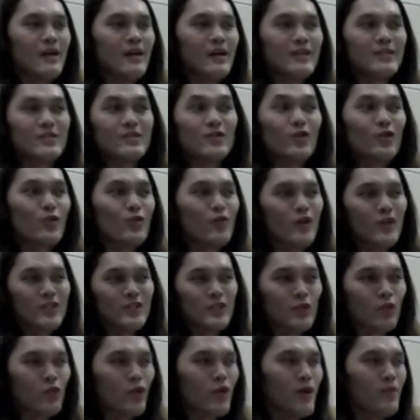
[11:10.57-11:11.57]
I started
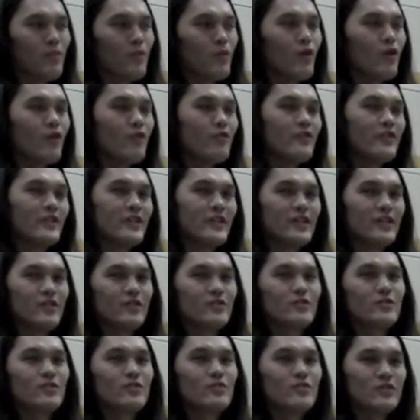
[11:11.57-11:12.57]
watching Ron Paul
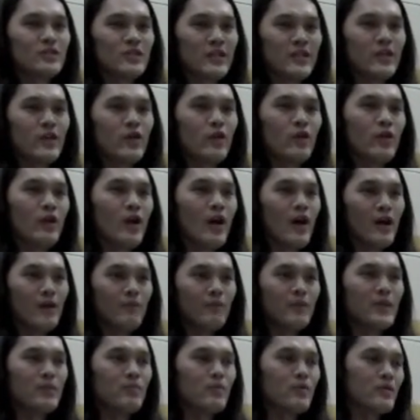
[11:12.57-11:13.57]
videos, which I know a lot
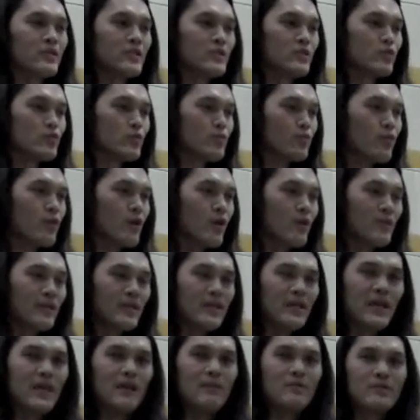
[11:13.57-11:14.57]
of people in this room
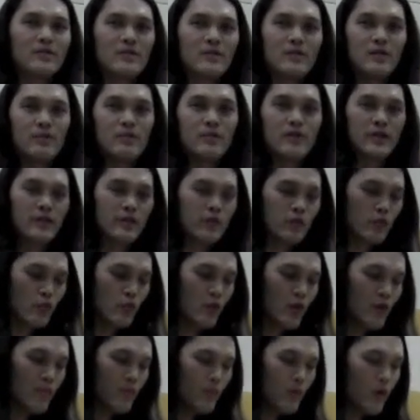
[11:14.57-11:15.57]
probably came to Liberty through
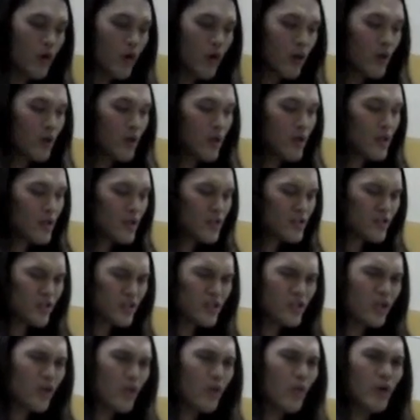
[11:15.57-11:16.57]
Ron Paul. So I
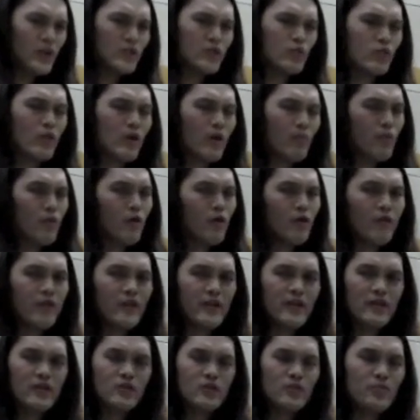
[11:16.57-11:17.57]
started watching Ron Paul
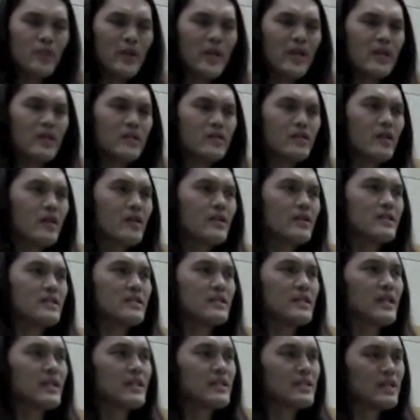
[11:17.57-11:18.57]
videos, made a ton of
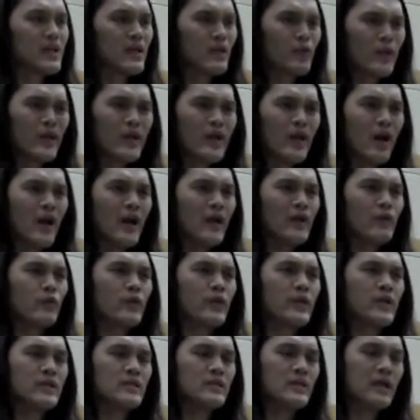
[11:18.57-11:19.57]
sense. I read Ayn
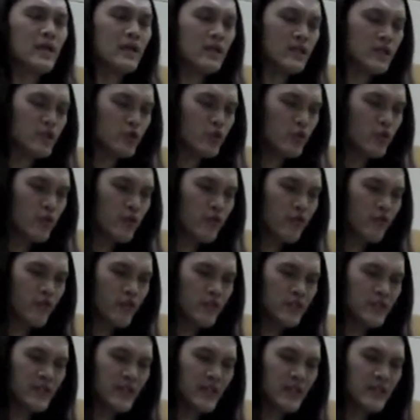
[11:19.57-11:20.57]
Rand's Atlas Shrugged for
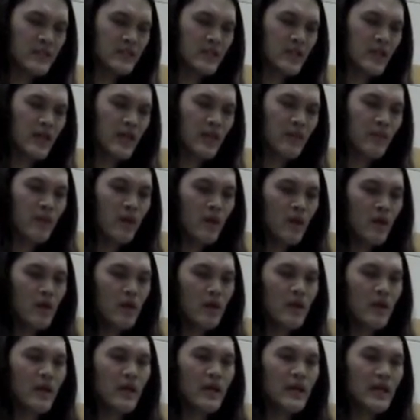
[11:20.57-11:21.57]
the second time,
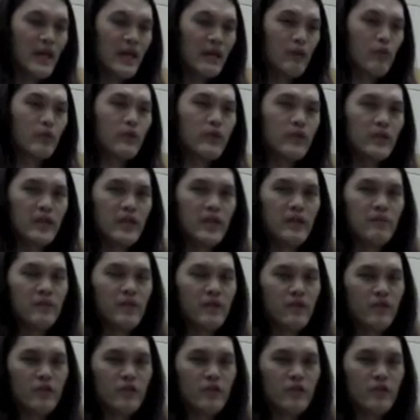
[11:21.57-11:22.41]
and that really hit me.